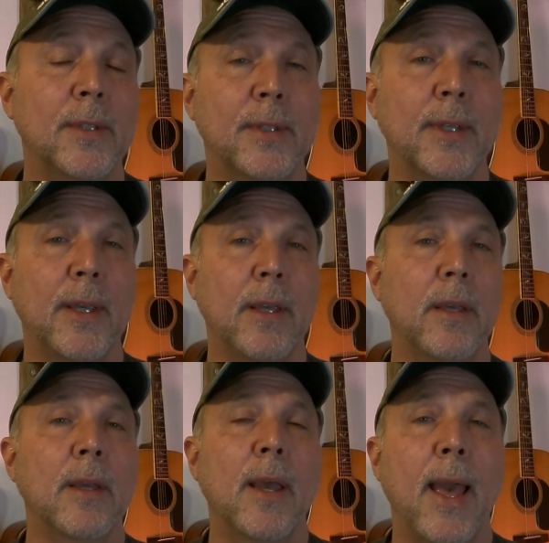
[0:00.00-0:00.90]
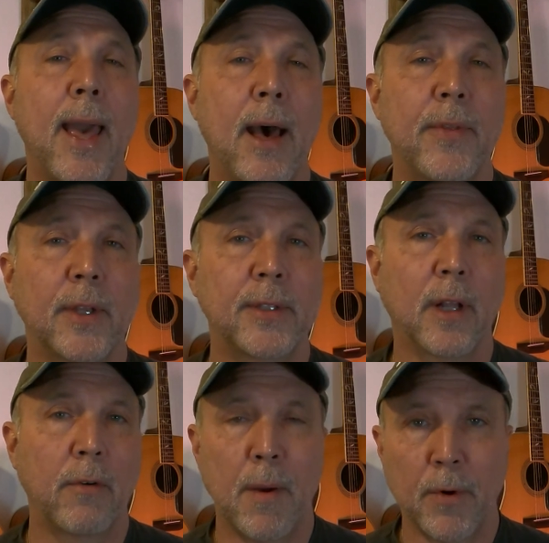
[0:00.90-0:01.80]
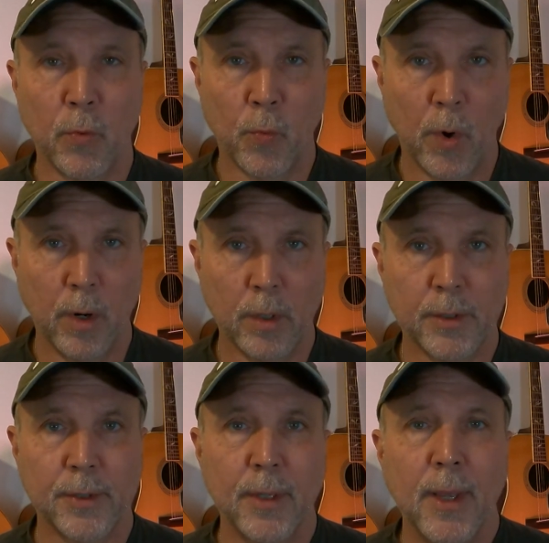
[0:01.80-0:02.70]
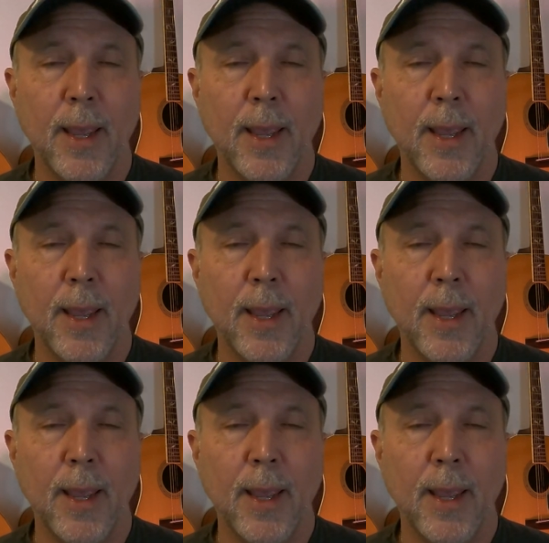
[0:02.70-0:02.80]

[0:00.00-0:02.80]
can see how the accelerometer works